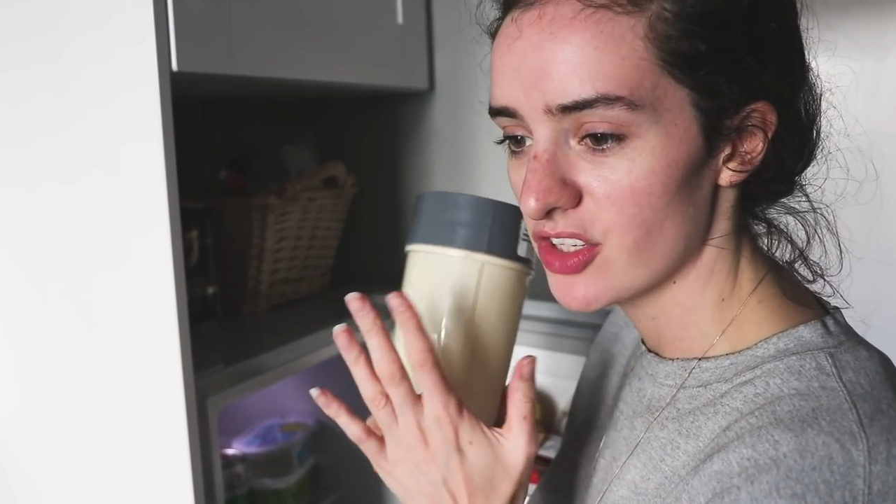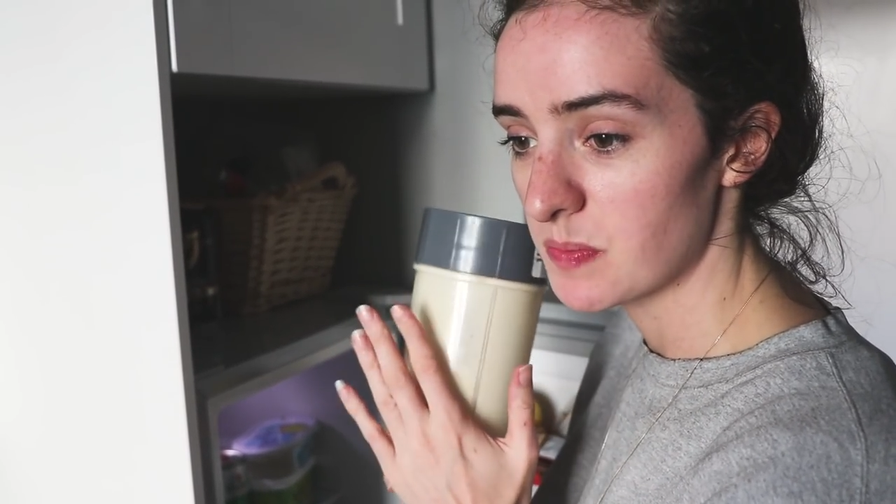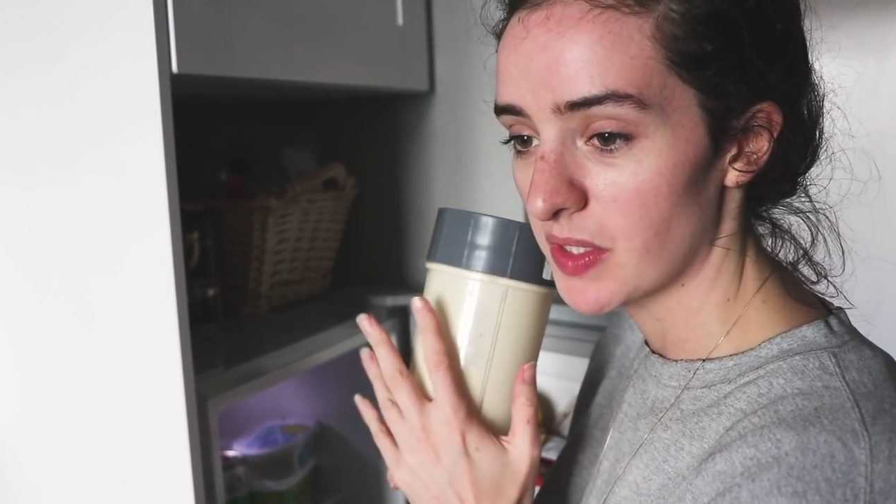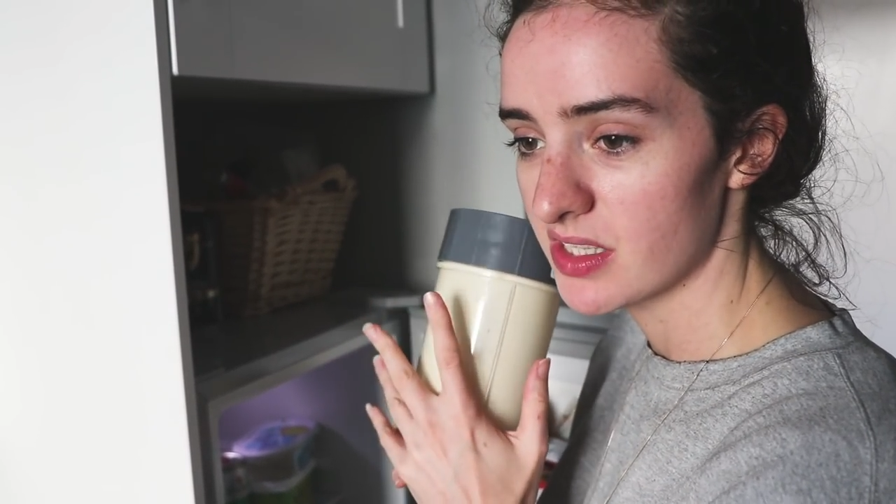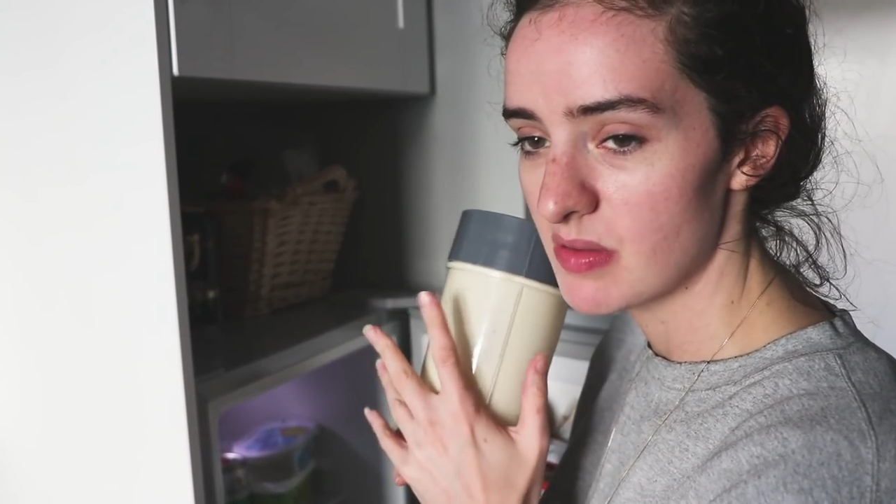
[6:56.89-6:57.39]

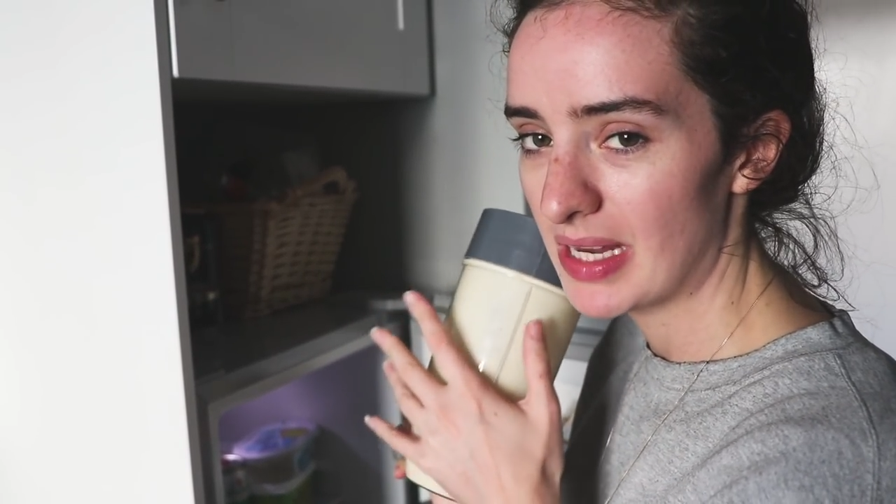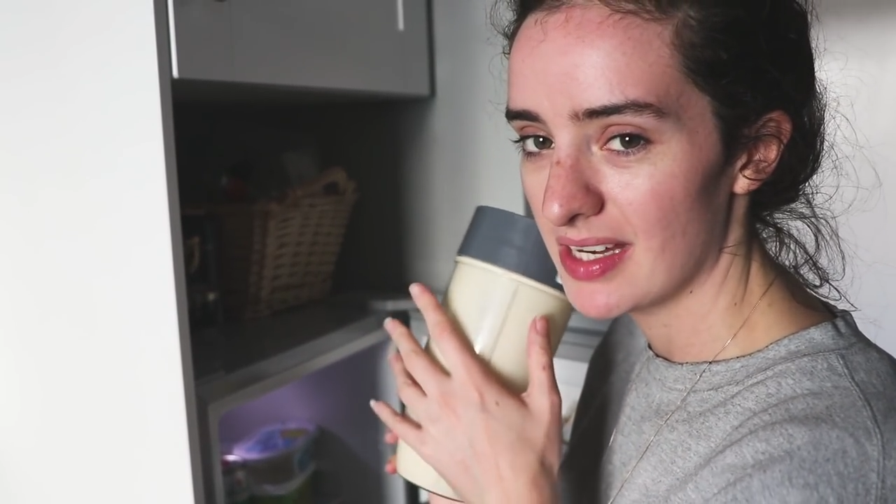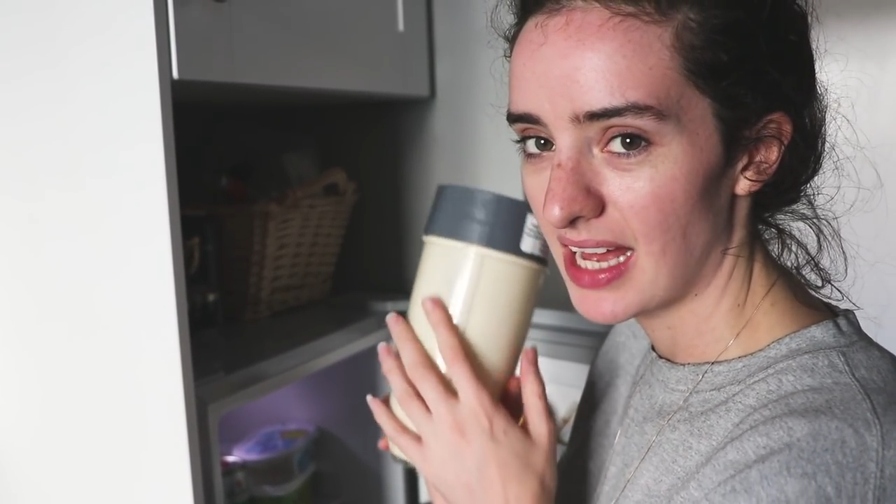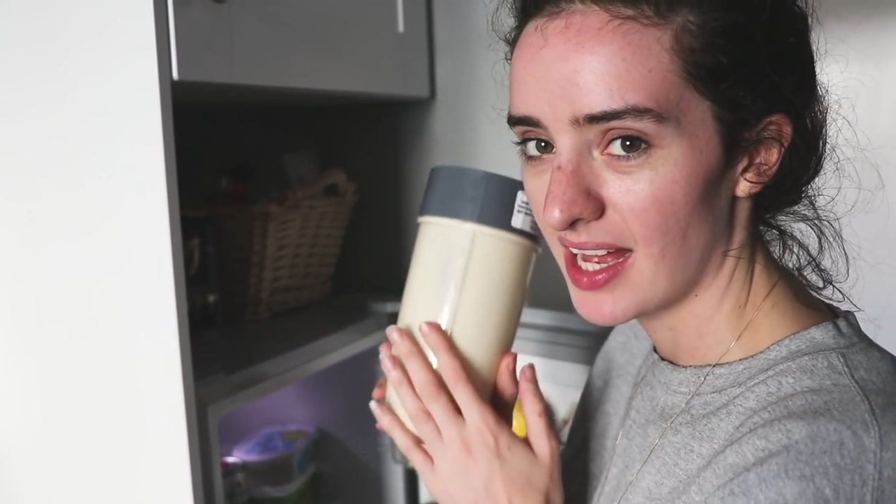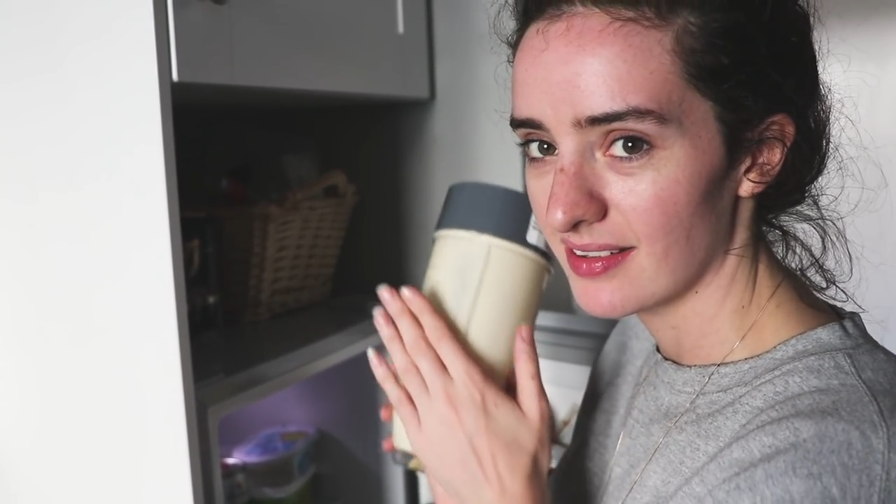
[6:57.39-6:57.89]
just because the
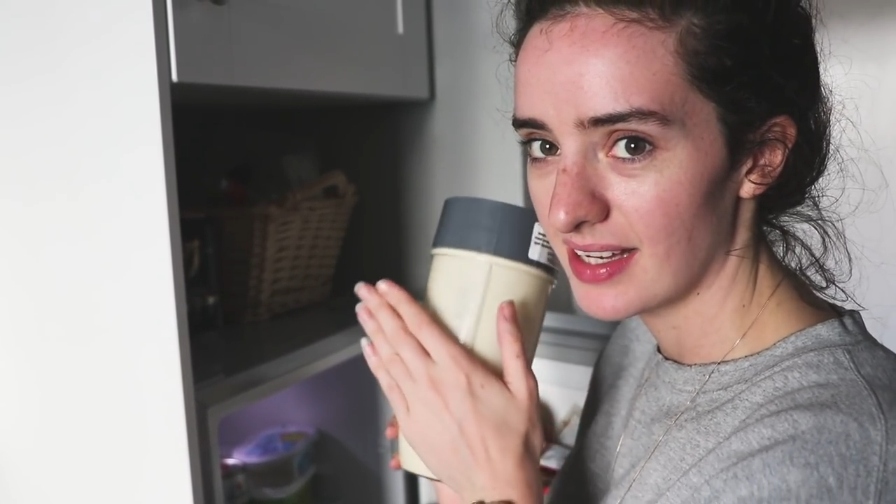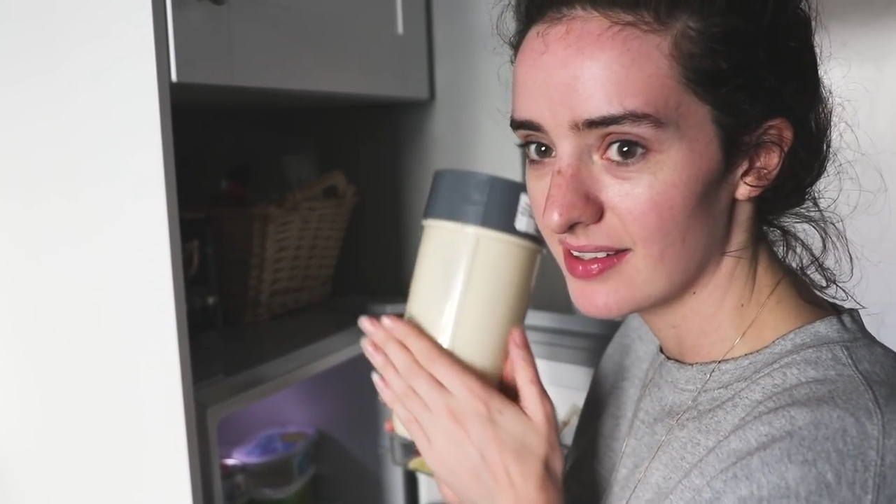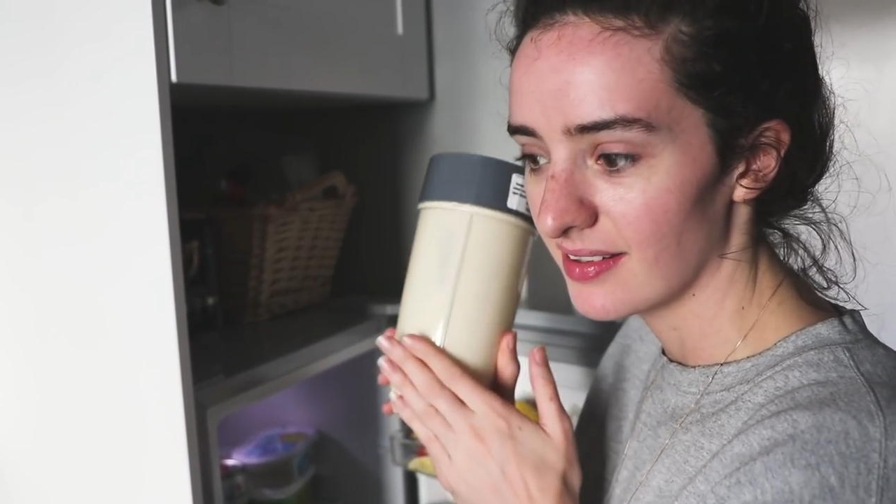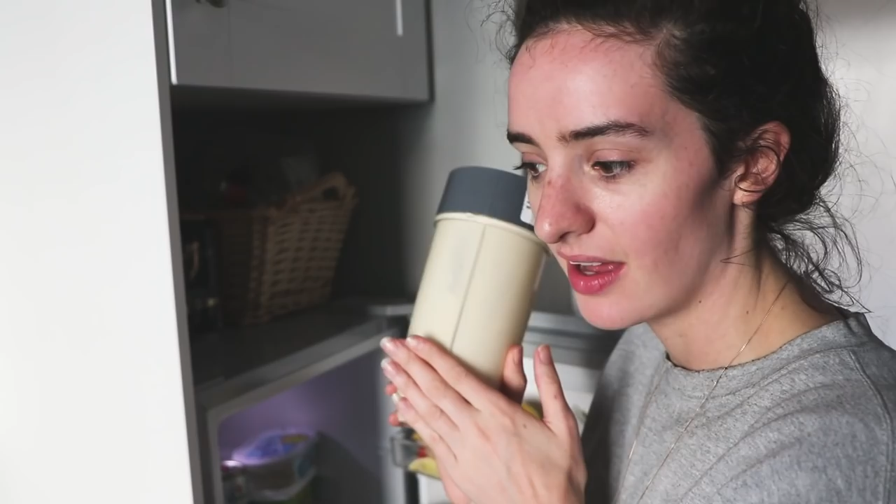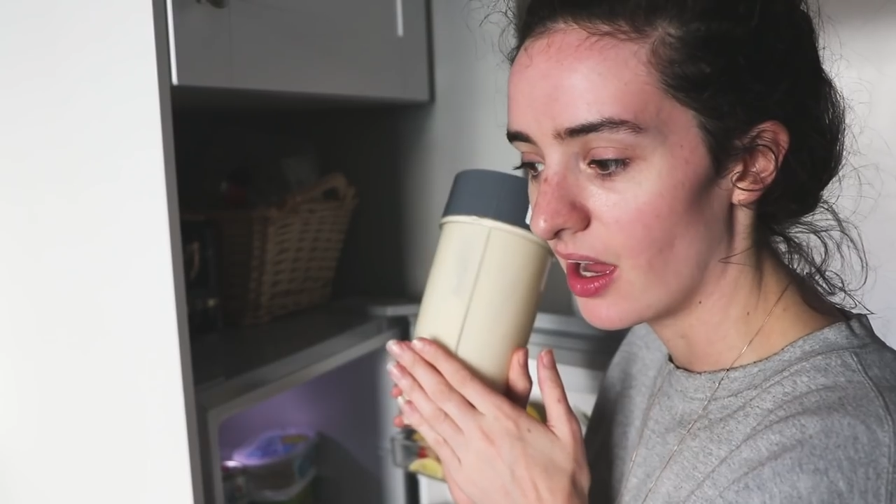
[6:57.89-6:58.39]
blender has
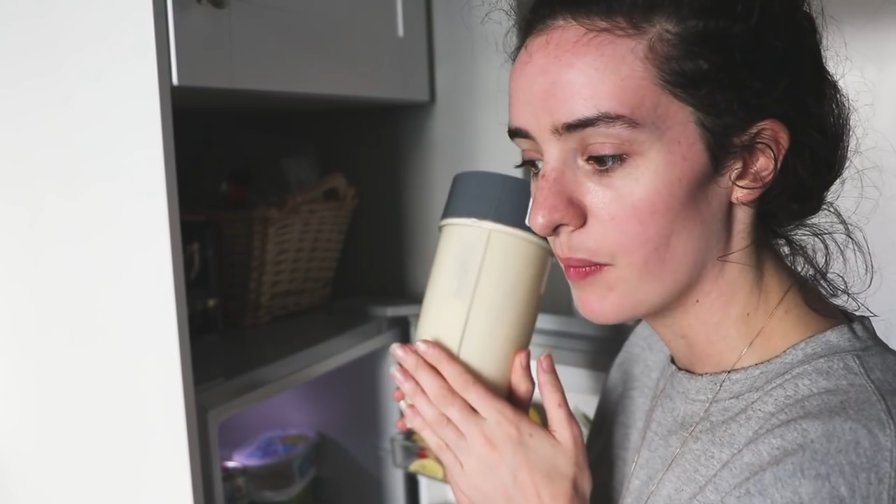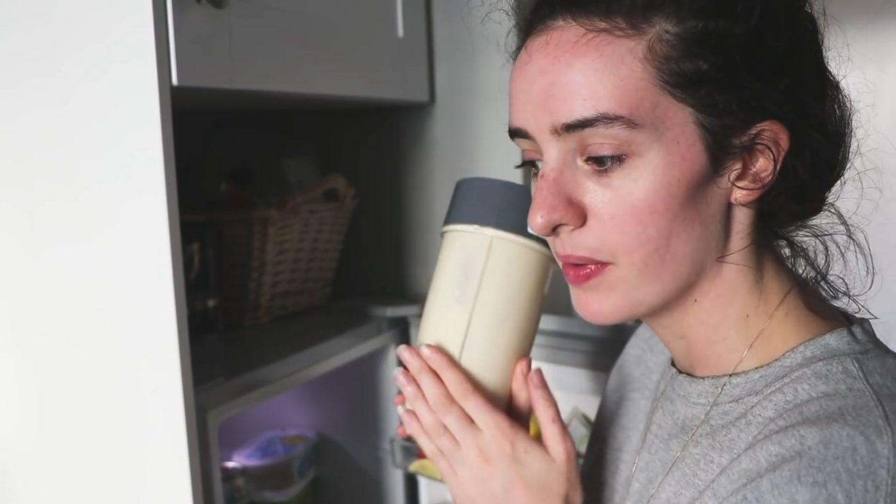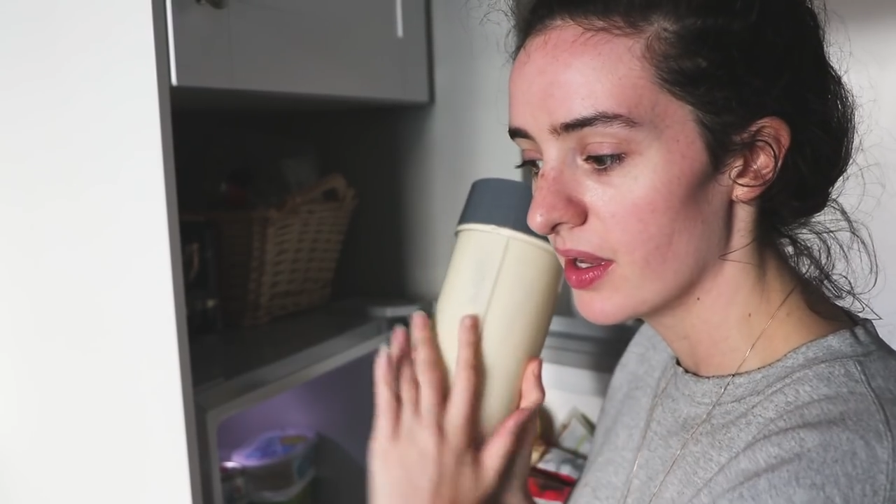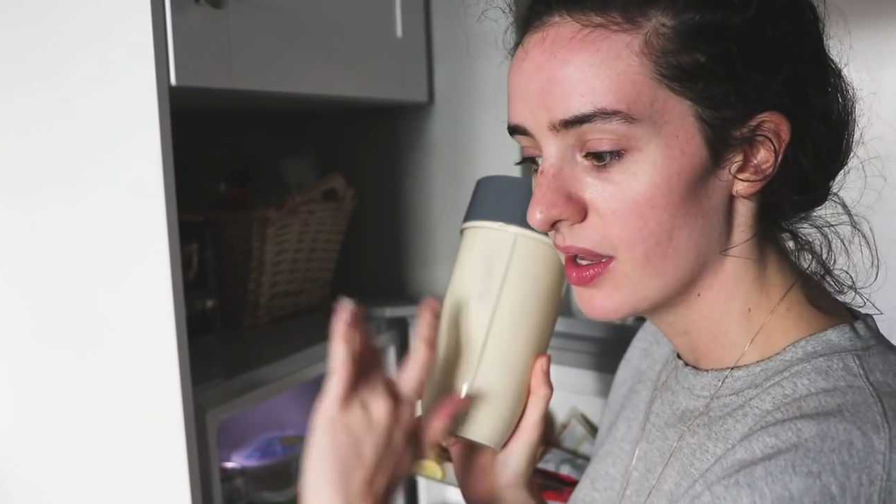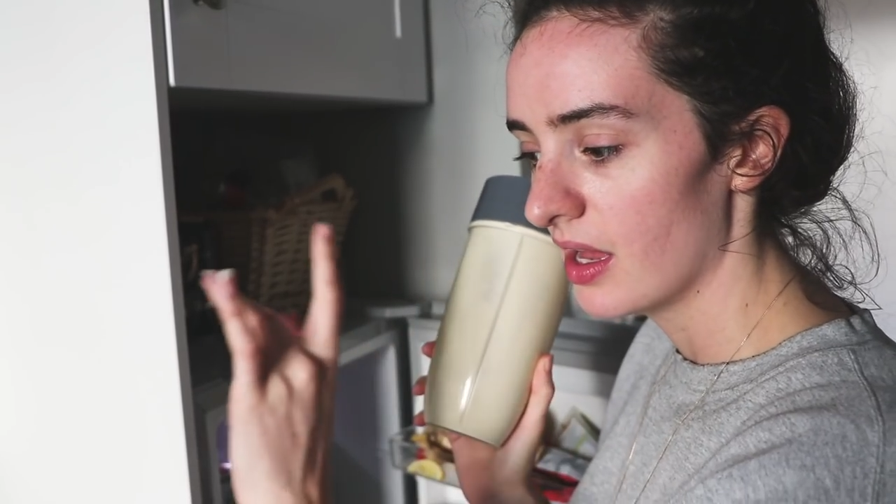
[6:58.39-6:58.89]
heated it up,